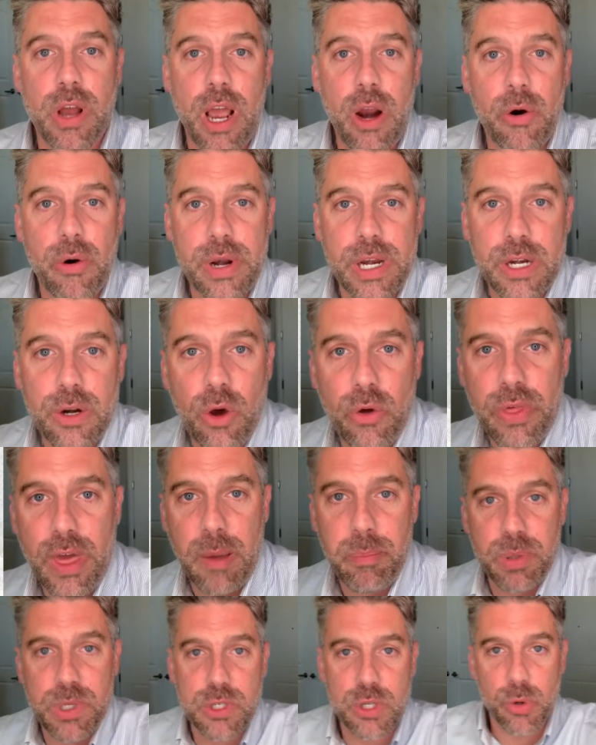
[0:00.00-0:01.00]
I already know
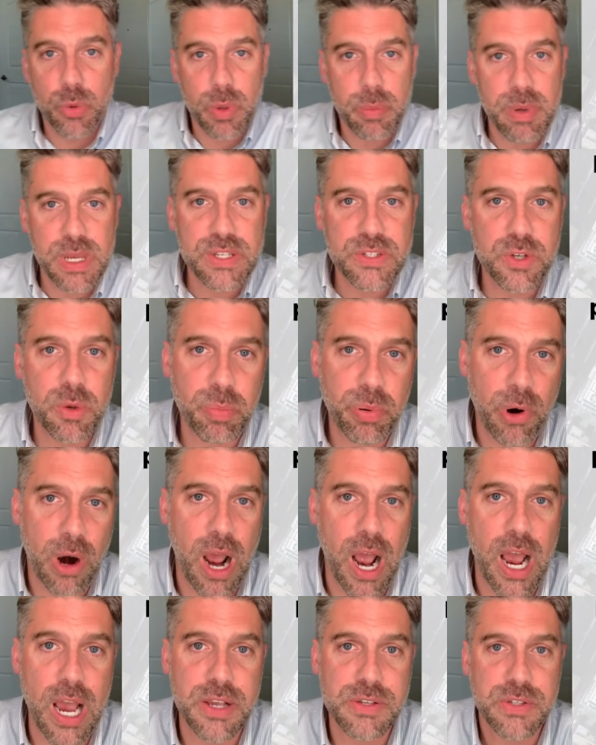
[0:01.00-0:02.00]
that, but you would be
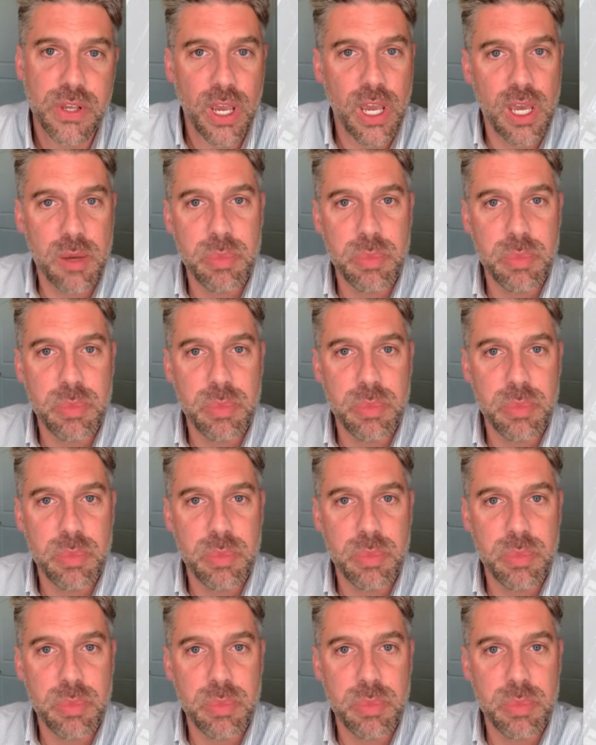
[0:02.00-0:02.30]
surprised